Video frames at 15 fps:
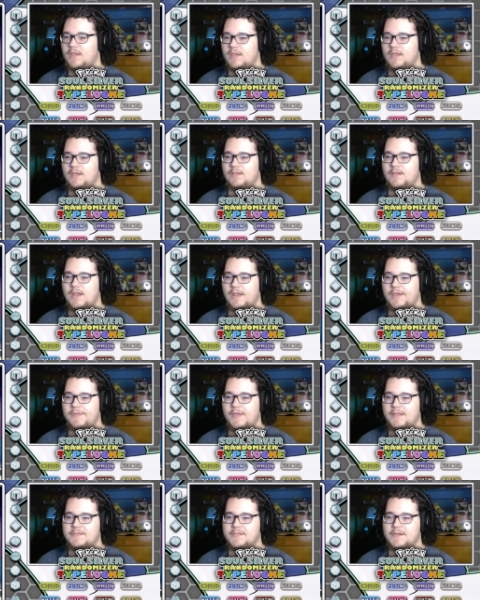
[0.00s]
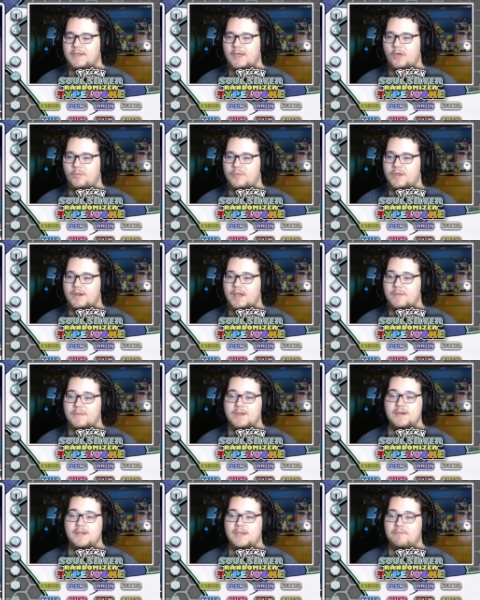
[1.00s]
Not like that's gonna help it. I
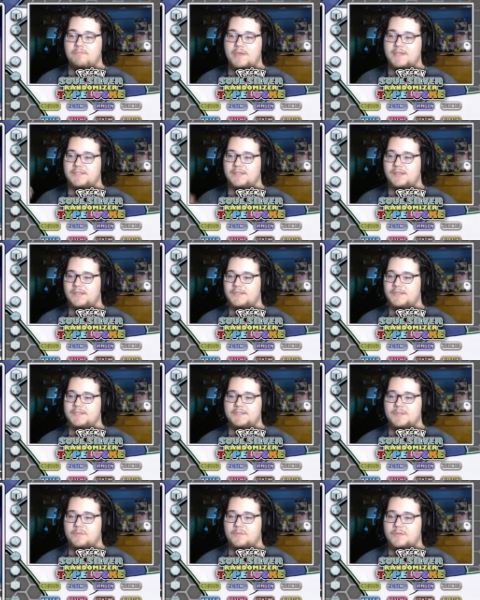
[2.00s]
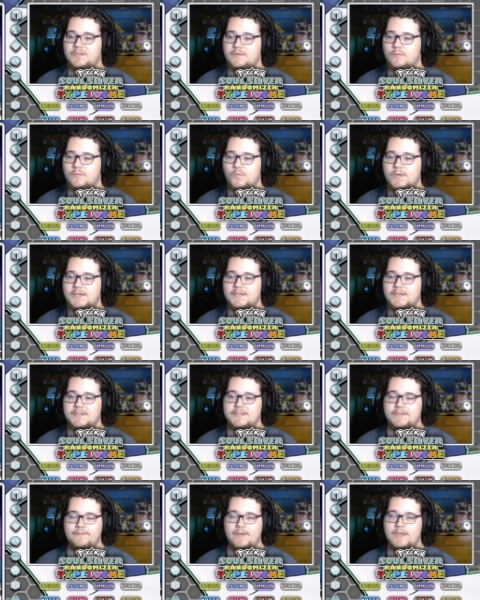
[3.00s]
mean, it basically sets up its own weakness.
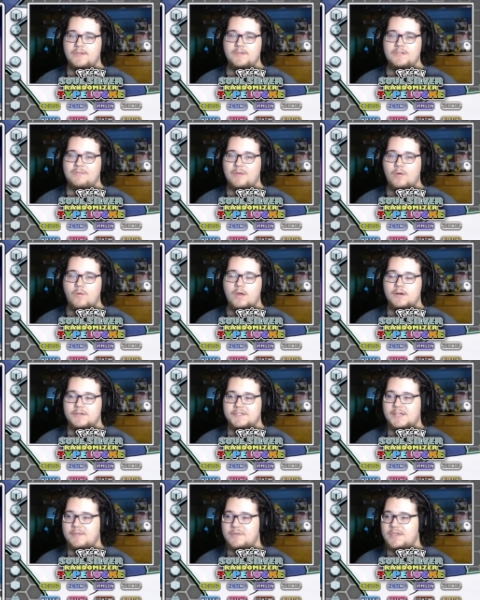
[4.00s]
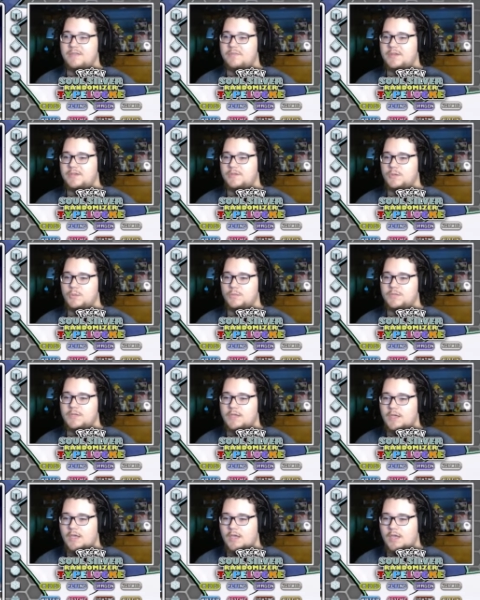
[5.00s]
If I used my Water type, he'd be doomed.
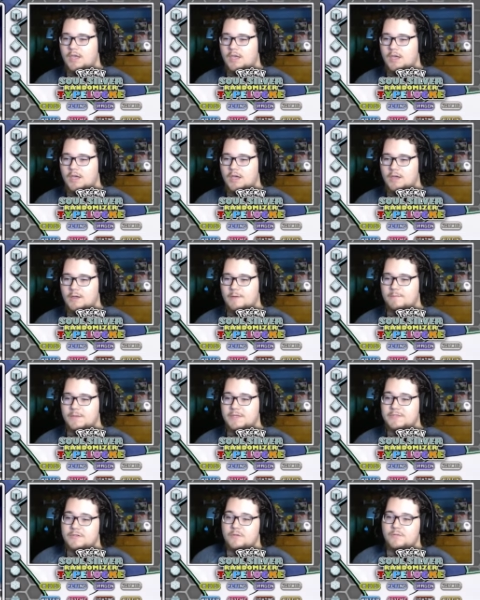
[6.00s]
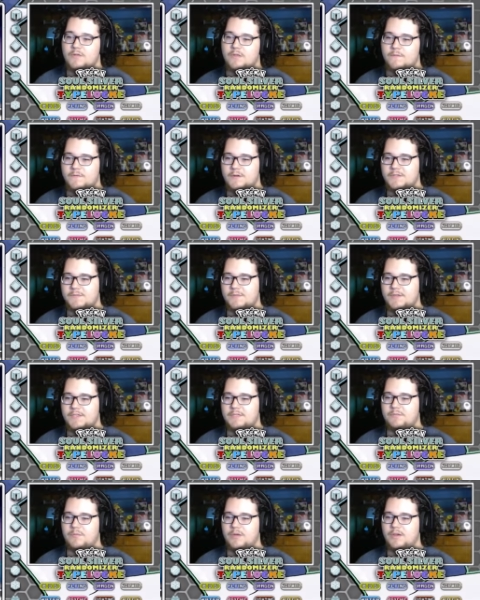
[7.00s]
He's doomed in the first place,
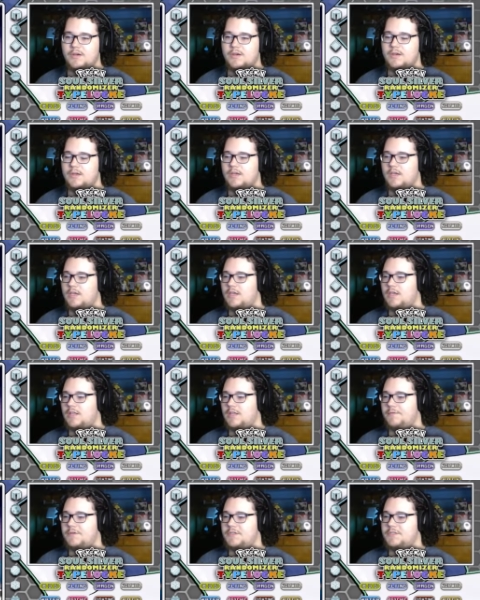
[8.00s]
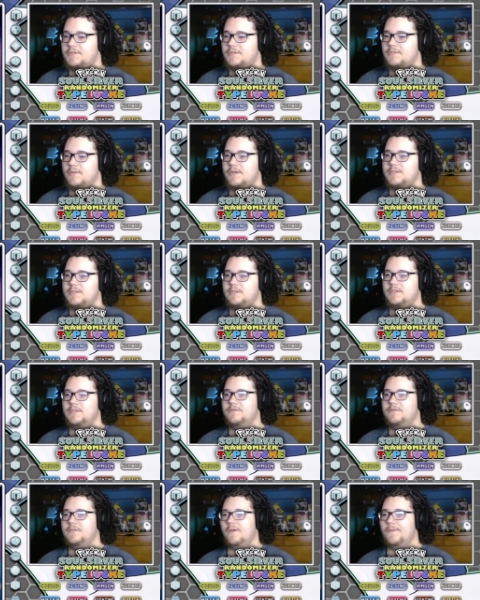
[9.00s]
but let me just use Razor Leaf
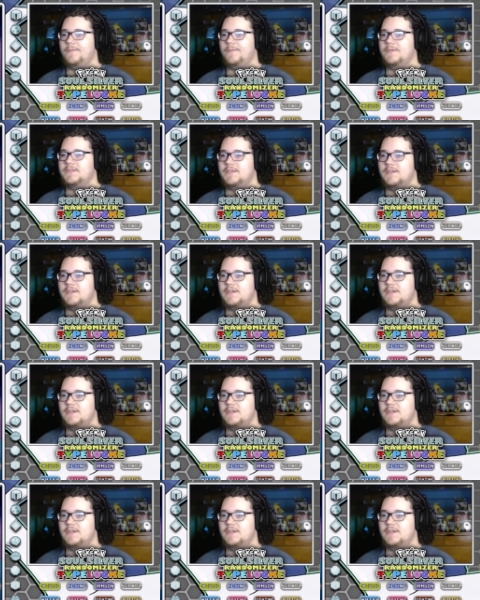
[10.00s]
and hope this thing